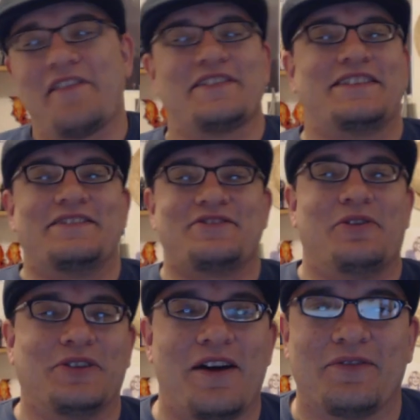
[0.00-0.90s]
so obviously there's
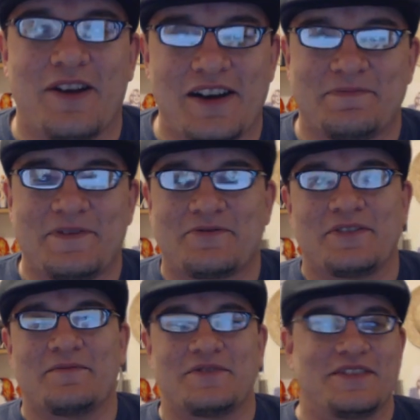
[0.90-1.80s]
no love lost
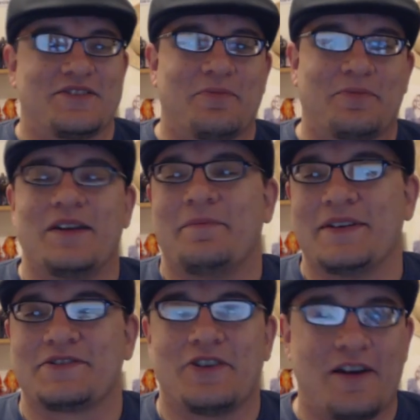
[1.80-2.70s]
between them. She's still pretty
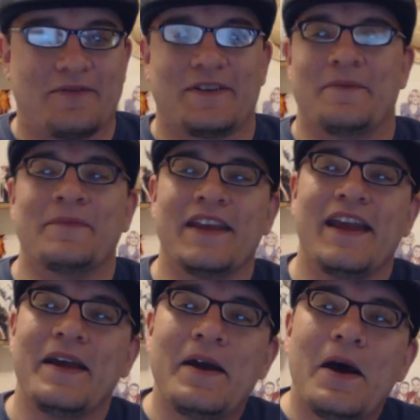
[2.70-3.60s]
pissed off at him.
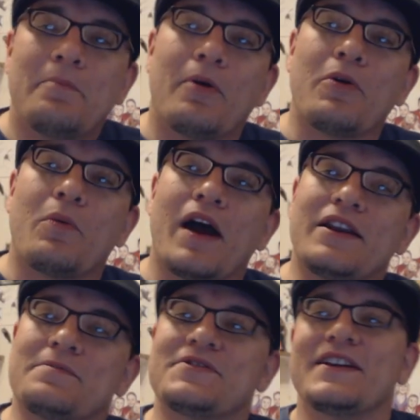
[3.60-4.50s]
But we
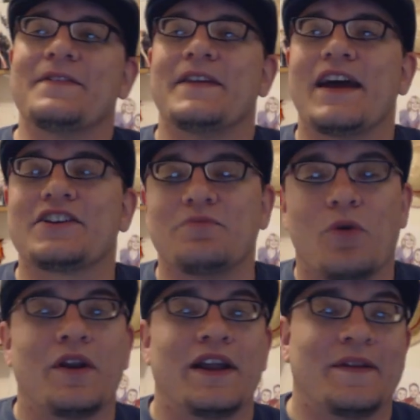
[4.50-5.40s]
wind up seeing the next
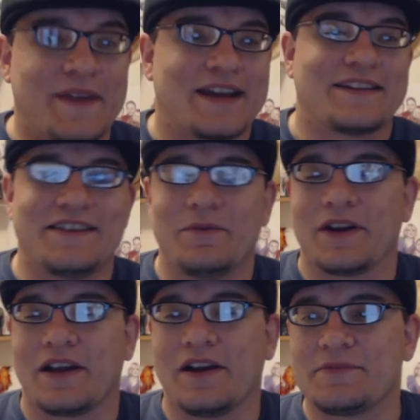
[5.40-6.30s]
morning in the next scene
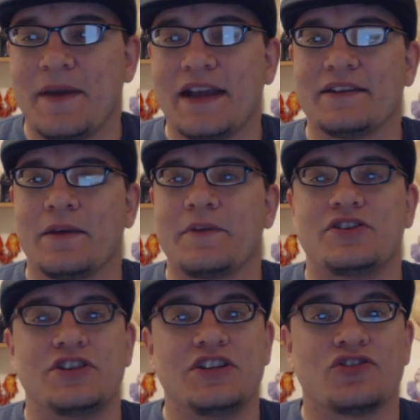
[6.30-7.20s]
when it cuts back to them
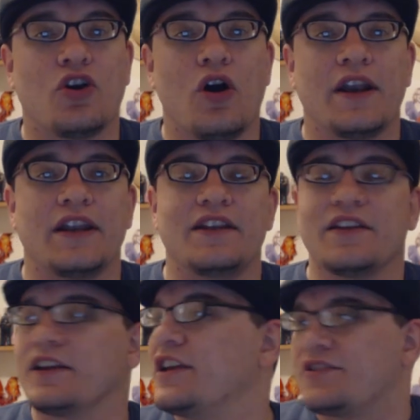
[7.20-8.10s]
that she's gone. And
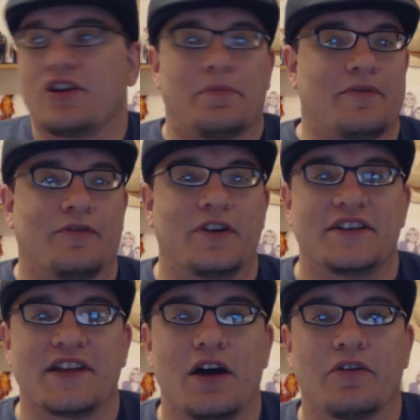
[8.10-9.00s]
he like gets up and
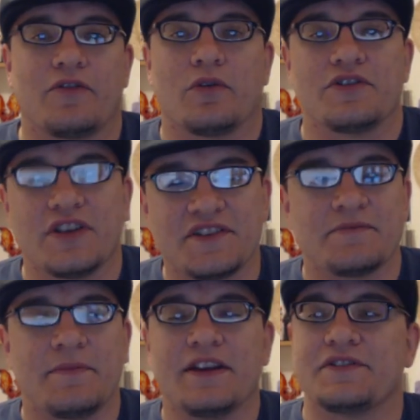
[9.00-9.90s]
freaks out, of course. That's
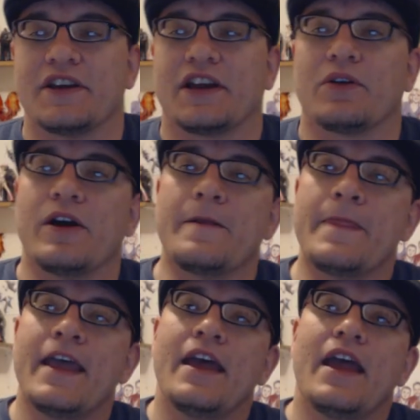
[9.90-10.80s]
his meal ticket,
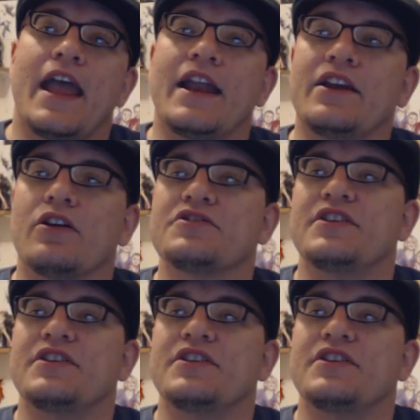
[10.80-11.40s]
right? And he